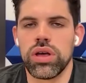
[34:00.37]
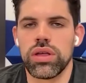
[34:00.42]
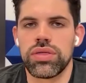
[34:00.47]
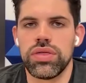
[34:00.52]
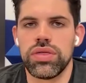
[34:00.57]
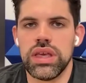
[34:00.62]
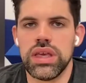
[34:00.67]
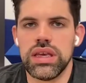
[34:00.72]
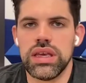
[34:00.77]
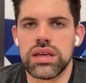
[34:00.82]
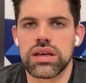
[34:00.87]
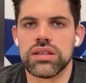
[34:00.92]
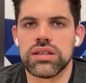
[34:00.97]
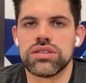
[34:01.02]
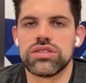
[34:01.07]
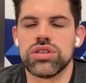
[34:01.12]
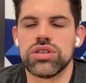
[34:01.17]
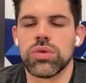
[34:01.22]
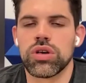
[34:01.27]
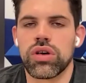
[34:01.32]
the
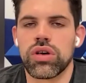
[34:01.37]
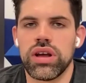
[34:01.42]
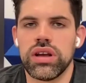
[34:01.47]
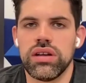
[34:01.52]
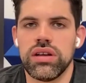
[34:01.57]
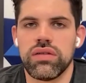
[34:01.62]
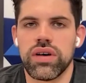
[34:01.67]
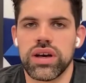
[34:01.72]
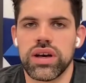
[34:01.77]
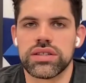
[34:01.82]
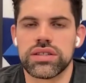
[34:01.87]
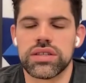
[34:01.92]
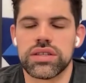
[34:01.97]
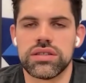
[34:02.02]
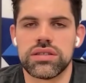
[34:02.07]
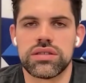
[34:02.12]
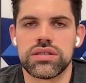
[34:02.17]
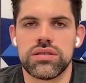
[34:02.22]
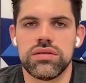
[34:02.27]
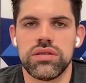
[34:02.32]
consumer grade
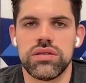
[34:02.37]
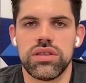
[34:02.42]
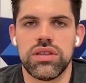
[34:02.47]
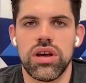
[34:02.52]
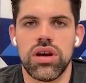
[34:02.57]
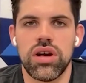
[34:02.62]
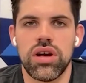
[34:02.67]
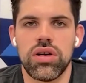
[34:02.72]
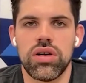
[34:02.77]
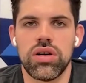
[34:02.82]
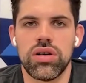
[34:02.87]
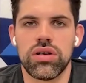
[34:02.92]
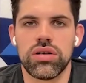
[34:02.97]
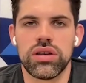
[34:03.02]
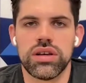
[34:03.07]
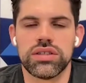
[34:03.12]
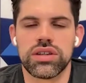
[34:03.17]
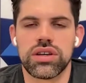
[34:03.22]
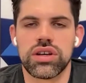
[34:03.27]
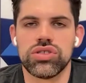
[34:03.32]
devices, there
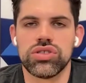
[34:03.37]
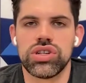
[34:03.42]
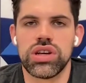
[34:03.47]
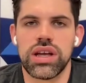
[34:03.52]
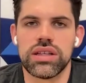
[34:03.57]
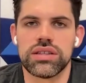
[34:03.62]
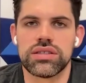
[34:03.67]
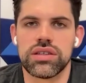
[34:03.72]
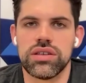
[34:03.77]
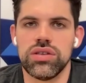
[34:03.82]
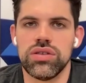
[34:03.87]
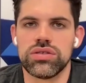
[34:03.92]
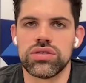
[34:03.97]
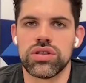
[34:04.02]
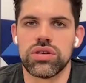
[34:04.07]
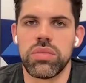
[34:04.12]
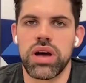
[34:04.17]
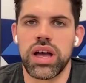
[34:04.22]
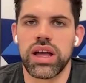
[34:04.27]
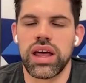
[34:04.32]
is a good chance a user
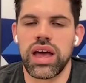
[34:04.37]
might